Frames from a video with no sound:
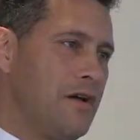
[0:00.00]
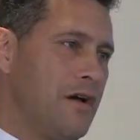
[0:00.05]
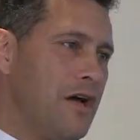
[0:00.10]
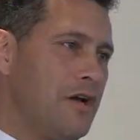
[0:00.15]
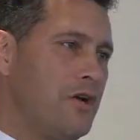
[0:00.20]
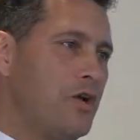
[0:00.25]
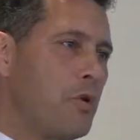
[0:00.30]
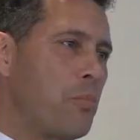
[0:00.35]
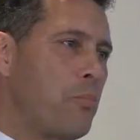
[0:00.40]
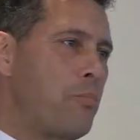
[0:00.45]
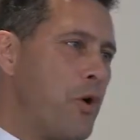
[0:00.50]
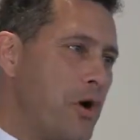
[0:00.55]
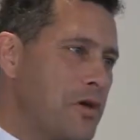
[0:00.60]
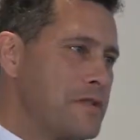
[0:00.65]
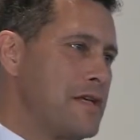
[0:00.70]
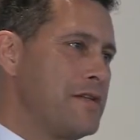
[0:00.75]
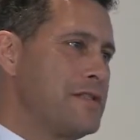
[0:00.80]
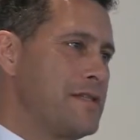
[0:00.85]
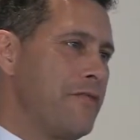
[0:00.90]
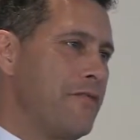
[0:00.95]
and look
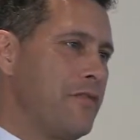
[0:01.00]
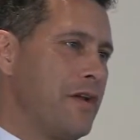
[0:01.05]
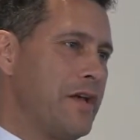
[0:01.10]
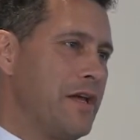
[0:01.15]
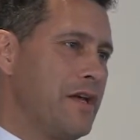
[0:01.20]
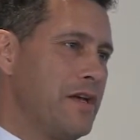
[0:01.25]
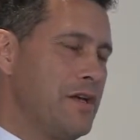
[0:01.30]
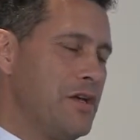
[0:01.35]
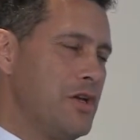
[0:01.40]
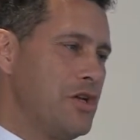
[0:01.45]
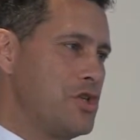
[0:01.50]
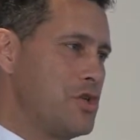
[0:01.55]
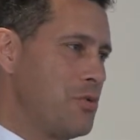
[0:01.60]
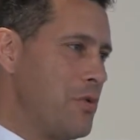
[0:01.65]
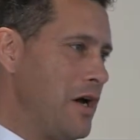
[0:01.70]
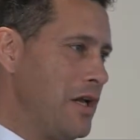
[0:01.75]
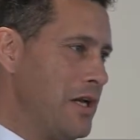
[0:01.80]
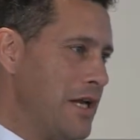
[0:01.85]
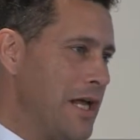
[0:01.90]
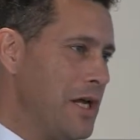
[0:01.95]
positively to
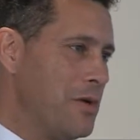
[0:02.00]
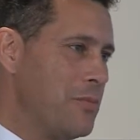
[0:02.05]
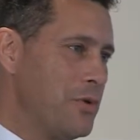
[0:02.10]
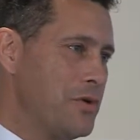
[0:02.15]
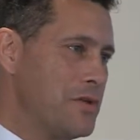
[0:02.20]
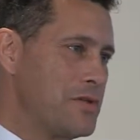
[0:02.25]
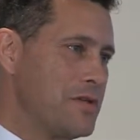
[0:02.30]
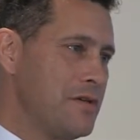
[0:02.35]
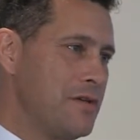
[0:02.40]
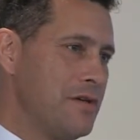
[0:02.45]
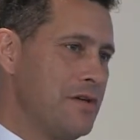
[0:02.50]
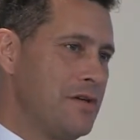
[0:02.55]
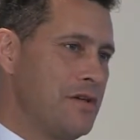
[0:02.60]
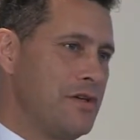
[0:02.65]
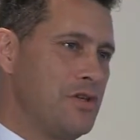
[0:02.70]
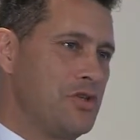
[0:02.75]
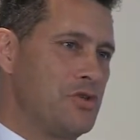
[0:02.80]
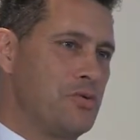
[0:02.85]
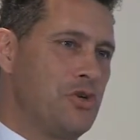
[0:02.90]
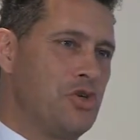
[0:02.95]
our neighbours
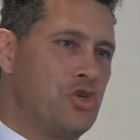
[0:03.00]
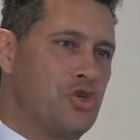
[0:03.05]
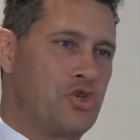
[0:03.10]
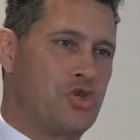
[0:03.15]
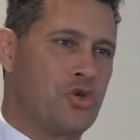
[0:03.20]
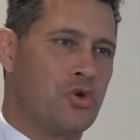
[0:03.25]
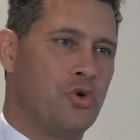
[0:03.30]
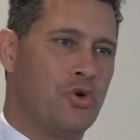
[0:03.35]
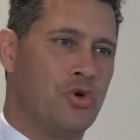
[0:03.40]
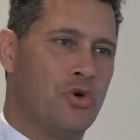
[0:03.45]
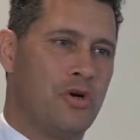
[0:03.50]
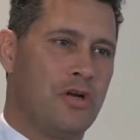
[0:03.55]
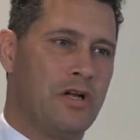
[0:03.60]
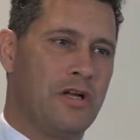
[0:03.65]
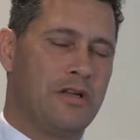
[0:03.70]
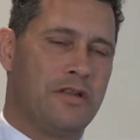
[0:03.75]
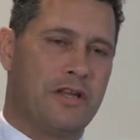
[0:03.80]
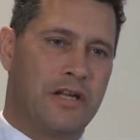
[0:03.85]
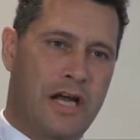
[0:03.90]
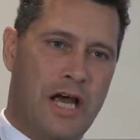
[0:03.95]
to ensure
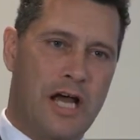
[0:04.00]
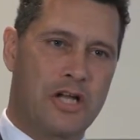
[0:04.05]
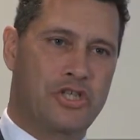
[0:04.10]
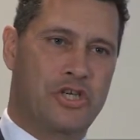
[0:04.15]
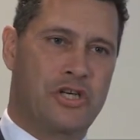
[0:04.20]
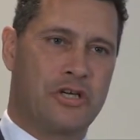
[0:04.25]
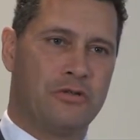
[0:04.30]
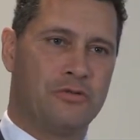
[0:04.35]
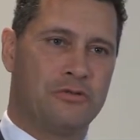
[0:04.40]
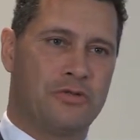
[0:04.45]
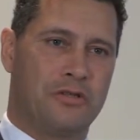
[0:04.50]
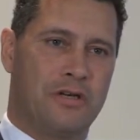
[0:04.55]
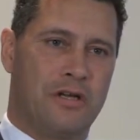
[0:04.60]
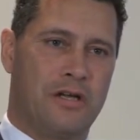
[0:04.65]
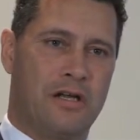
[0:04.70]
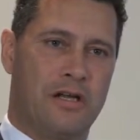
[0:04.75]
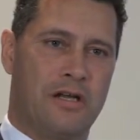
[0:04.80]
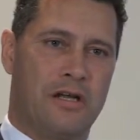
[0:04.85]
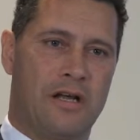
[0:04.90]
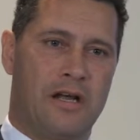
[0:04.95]
that our
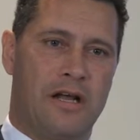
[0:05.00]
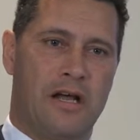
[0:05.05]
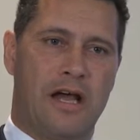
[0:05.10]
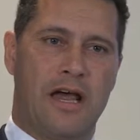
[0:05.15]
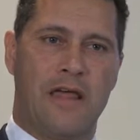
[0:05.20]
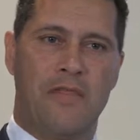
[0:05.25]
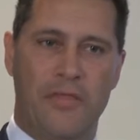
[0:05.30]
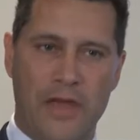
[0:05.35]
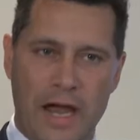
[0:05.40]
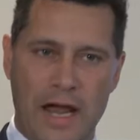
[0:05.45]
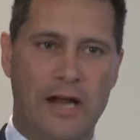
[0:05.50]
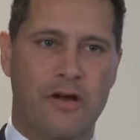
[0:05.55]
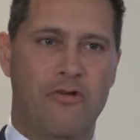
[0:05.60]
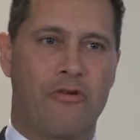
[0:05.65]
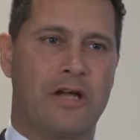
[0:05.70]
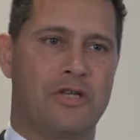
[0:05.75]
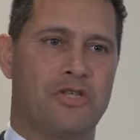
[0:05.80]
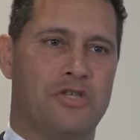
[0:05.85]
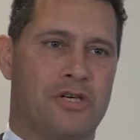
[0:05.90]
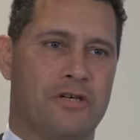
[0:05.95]
children and their
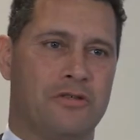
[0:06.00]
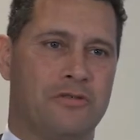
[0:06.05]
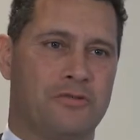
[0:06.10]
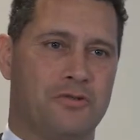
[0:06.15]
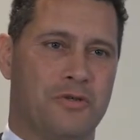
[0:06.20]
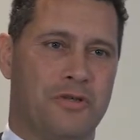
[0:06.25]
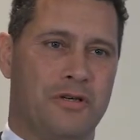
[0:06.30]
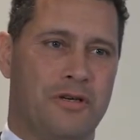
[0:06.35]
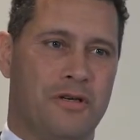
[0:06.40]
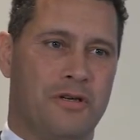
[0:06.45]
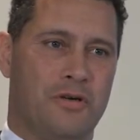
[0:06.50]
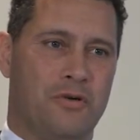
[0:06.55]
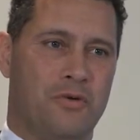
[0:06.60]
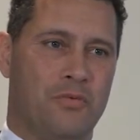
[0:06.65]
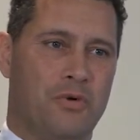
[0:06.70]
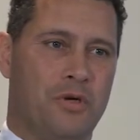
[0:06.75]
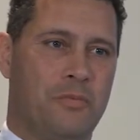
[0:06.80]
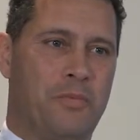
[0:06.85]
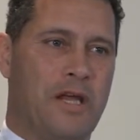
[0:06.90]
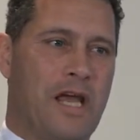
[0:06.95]
grandchildren
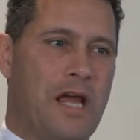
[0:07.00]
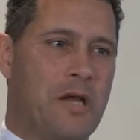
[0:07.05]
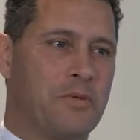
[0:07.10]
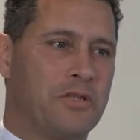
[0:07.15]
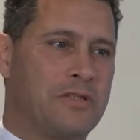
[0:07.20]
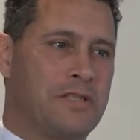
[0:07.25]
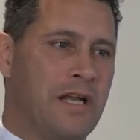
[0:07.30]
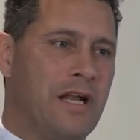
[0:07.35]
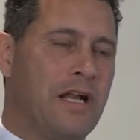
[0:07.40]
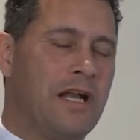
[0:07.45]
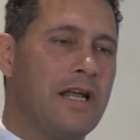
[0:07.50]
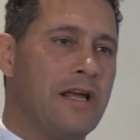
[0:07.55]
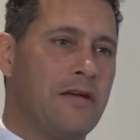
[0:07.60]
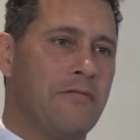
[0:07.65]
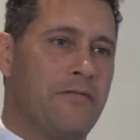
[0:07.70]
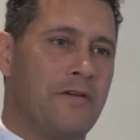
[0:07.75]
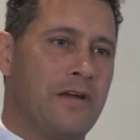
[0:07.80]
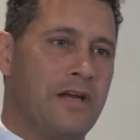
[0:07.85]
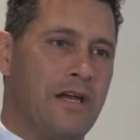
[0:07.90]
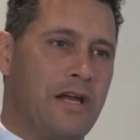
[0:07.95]
would be able to
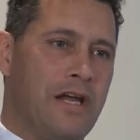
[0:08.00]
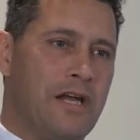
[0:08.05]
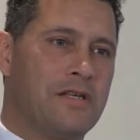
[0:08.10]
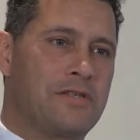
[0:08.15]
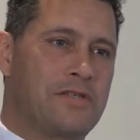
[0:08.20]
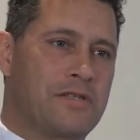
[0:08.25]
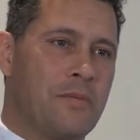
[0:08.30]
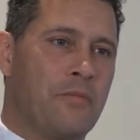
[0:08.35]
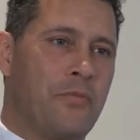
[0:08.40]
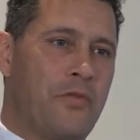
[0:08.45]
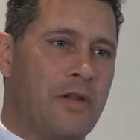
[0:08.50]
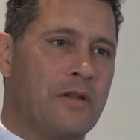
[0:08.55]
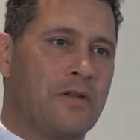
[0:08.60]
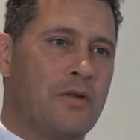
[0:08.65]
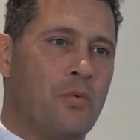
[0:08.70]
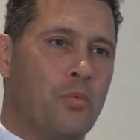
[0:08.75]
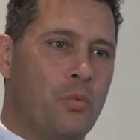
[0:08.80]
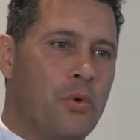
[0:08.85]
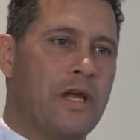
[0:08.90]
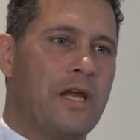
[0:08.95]
live in something that
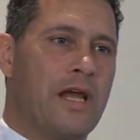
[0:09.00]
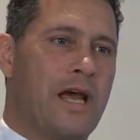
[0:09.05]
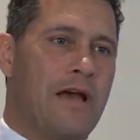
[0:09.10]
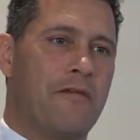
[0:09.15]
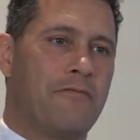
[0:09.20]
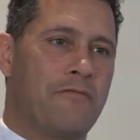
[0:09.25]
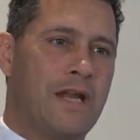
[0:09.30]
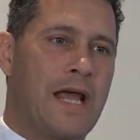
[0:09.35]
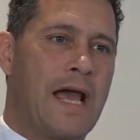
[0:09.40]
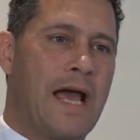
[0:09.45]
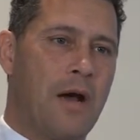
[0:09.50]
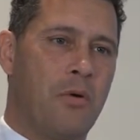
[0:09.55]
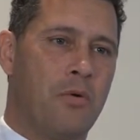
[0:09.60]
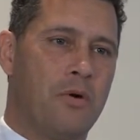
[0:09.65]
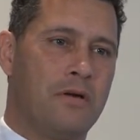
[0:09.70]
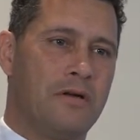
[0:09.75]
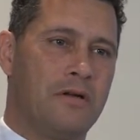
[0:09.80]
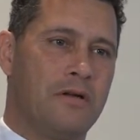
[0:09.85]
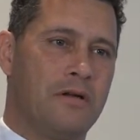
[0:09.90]
we have now